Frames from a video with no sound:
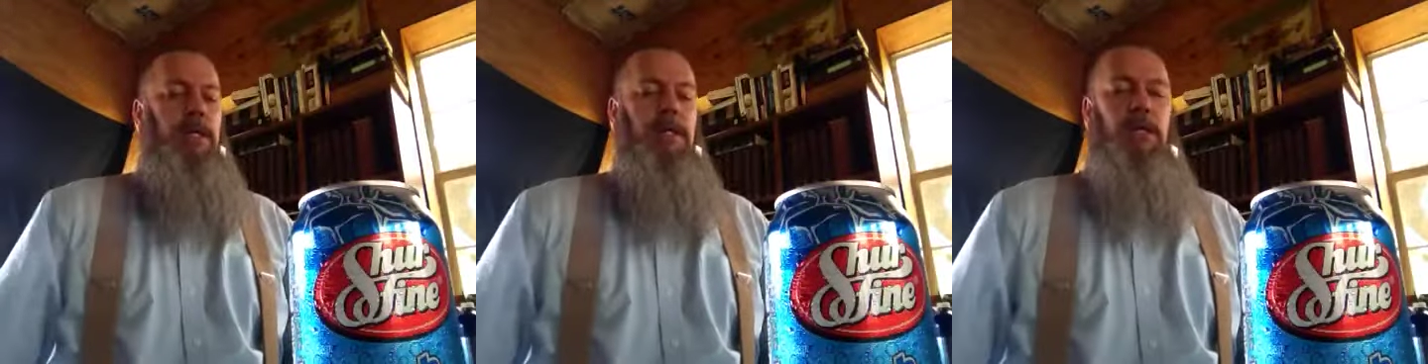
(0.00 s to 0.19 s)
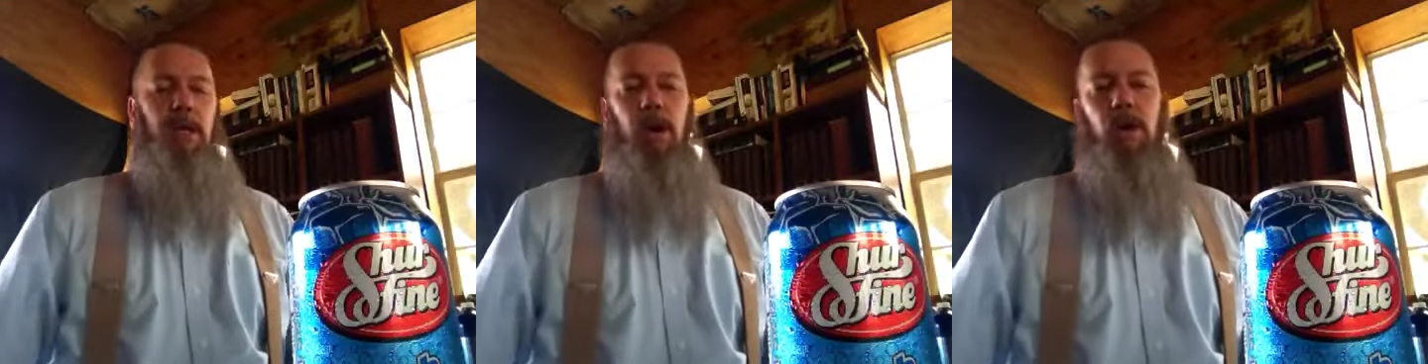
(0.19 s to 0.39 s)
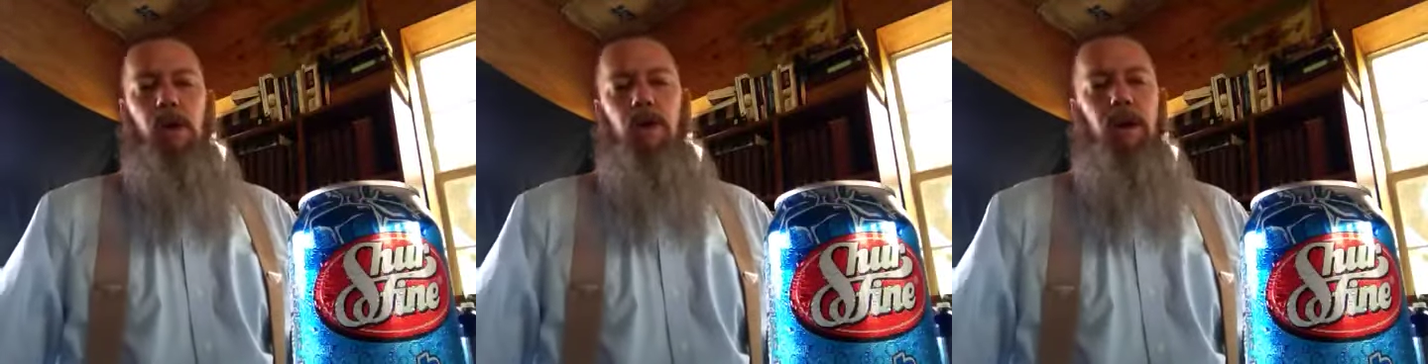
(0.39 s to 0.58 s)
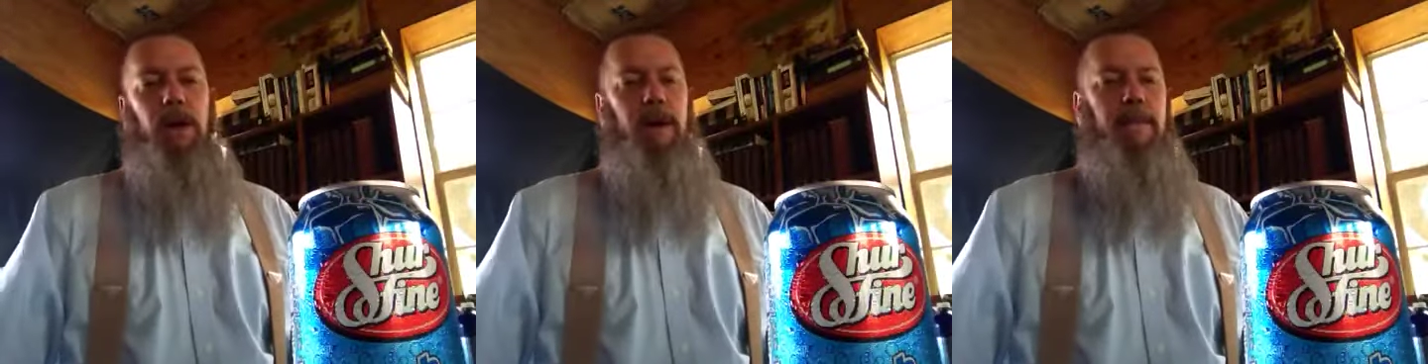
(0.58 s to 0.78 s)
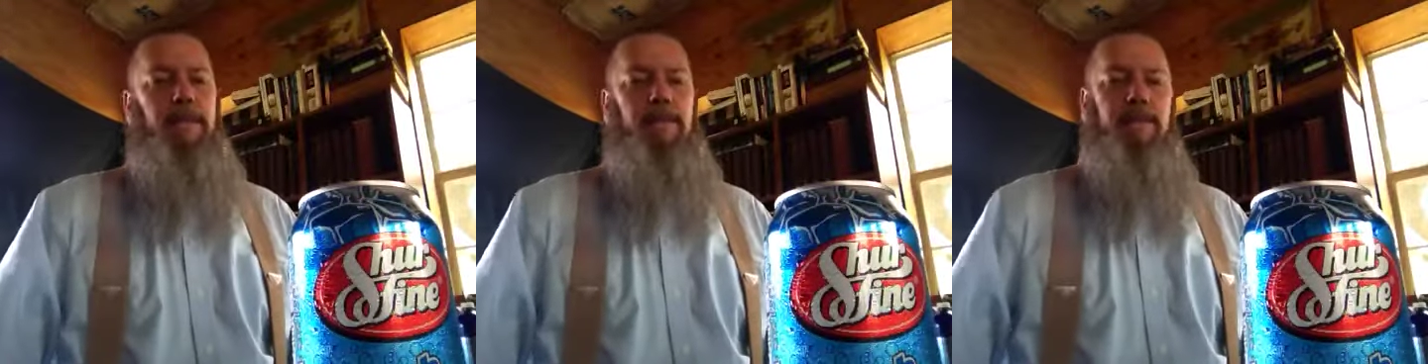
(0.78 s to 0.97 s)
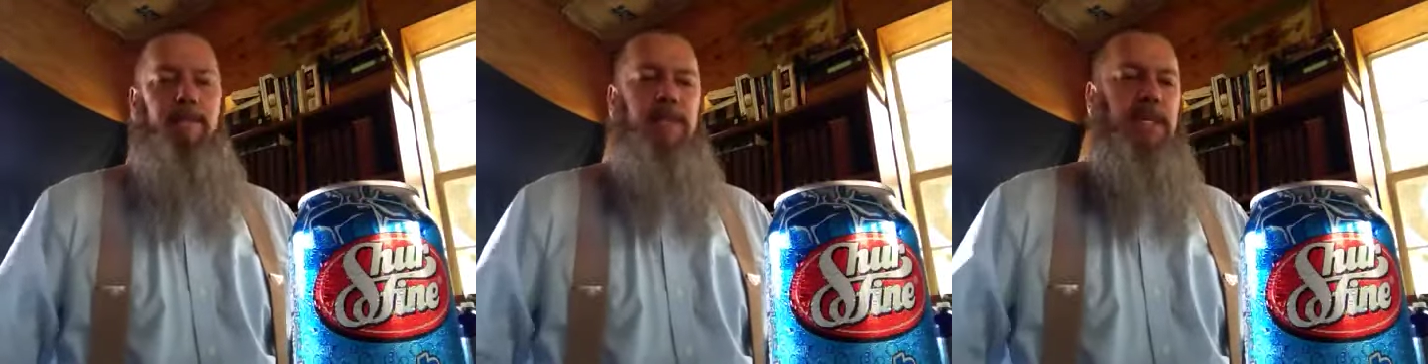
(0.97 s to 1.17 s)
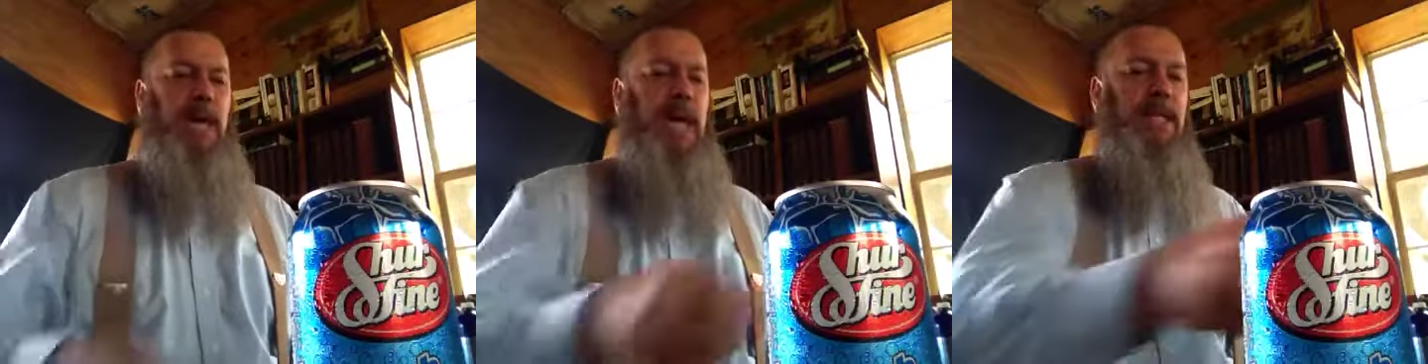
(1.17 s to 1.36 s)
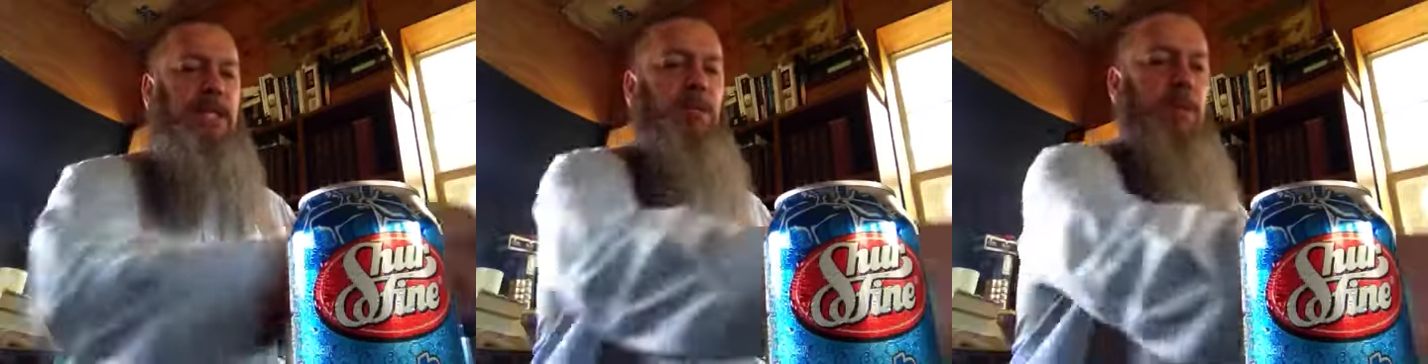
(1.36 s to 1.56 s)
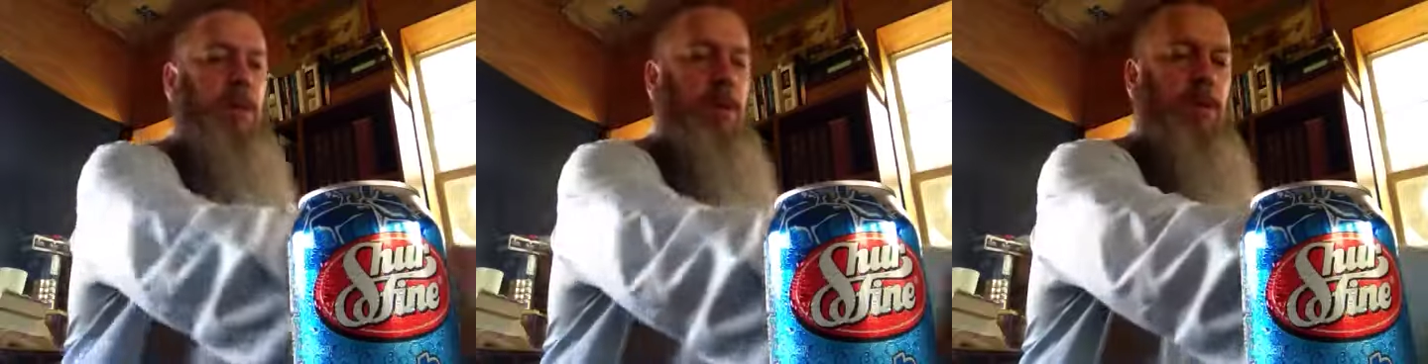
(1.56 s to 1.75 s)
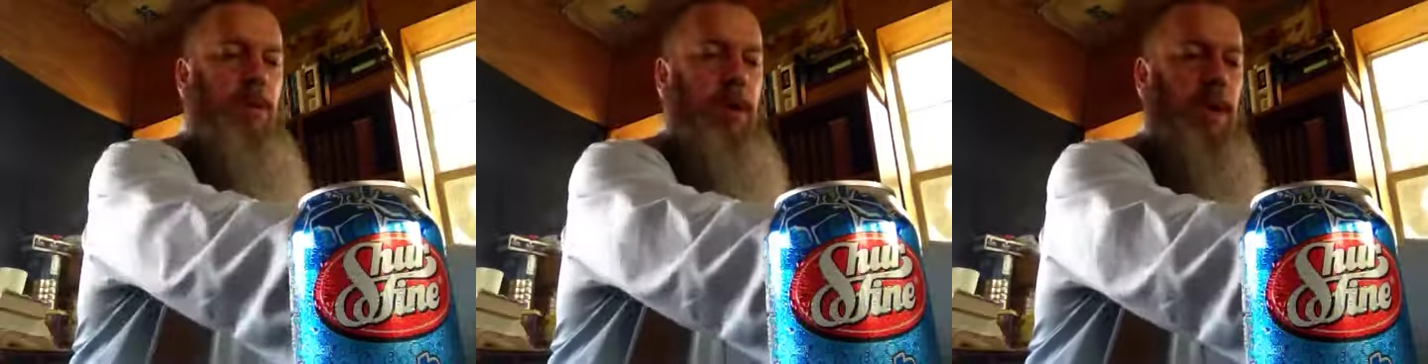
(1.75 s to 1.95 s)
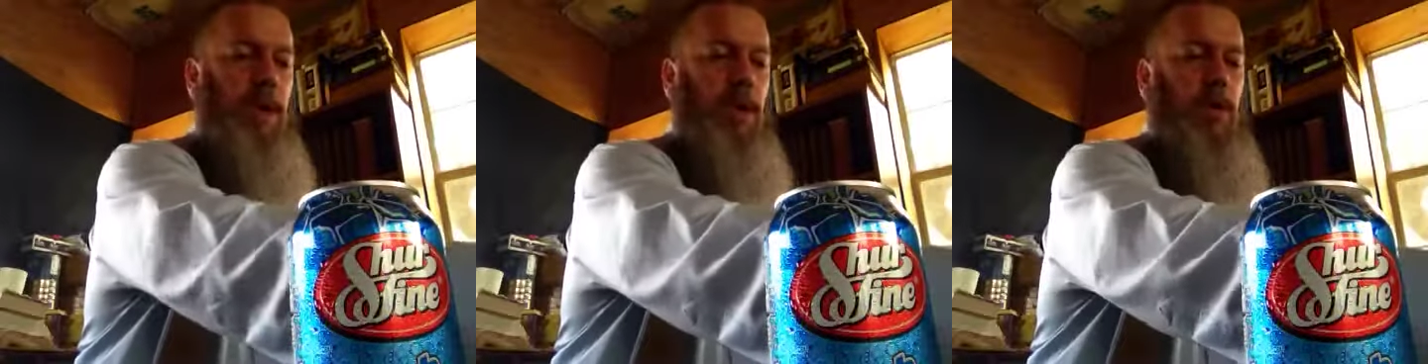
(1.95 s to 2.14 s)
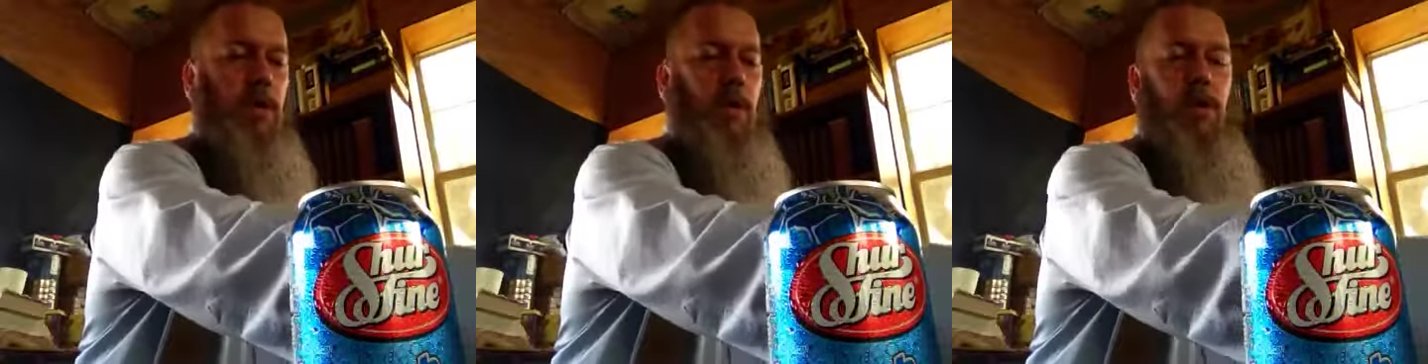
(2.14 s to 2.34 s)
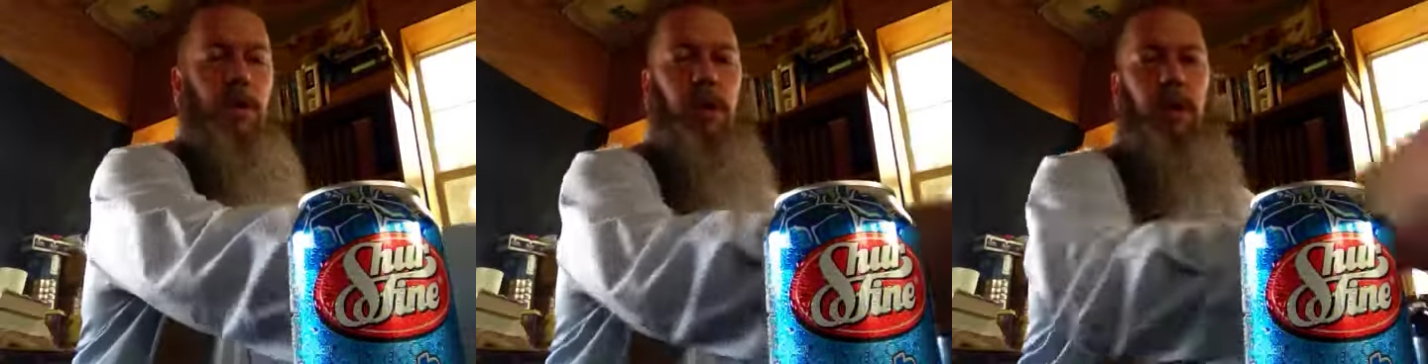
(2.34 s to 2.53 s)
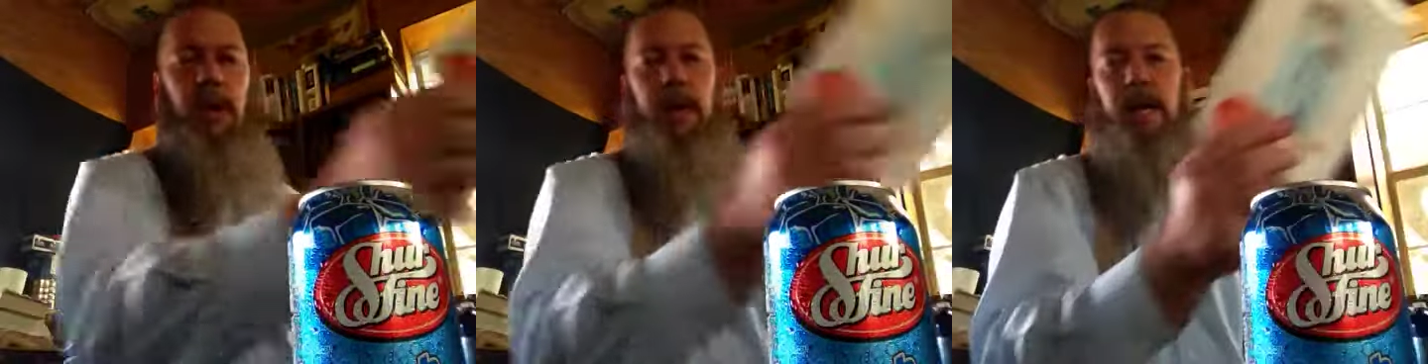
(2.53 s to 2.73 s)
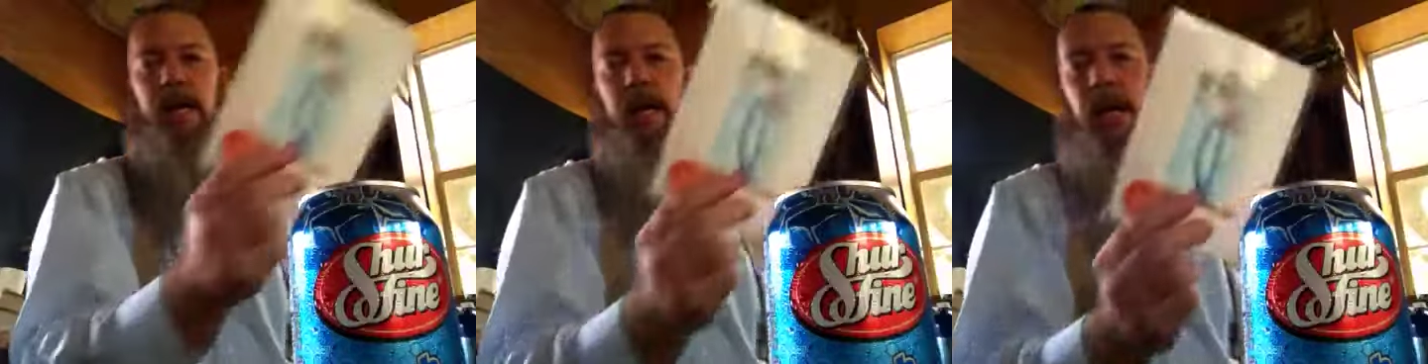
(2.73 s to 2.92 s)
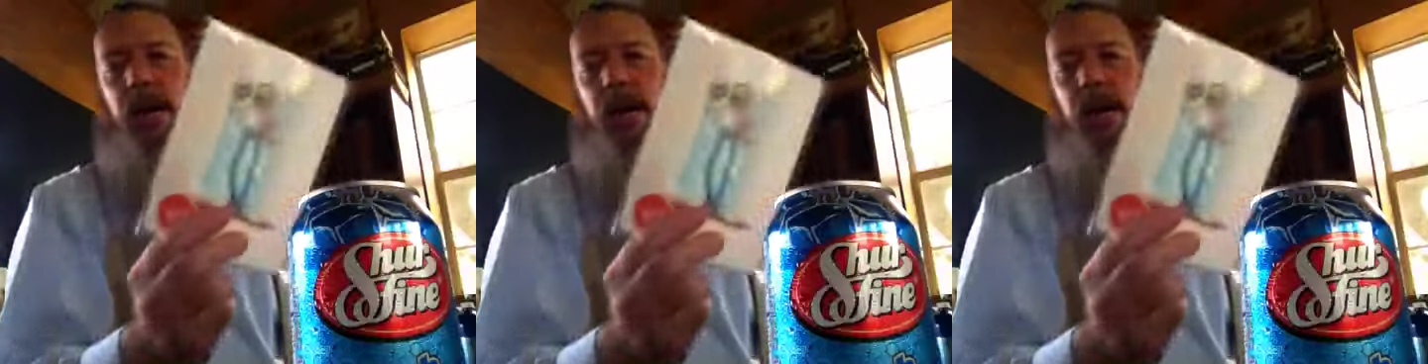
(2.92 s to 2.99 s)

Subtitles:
so that's really, really cool. And